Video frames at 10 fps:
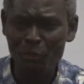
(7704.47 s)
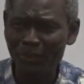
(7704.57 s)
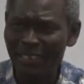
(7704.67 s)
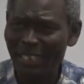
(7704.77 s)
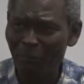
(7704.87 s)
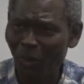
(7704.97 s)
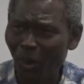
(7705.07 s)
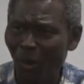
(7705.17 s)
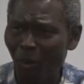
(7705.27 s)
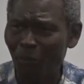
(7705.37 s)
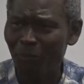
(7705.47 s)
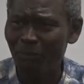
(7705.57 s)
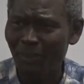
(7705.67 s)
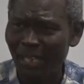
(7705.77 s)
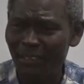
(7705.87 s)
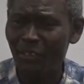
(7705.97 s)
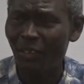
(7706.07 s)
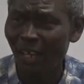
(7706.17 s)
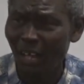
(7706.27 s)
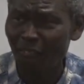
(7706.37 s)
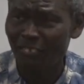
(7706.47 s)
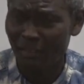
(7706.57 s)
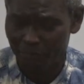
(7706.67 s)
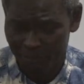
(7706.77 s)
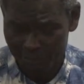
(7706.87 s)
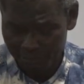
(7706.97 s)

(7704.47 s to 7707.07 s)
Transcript: to bring them home and to love them.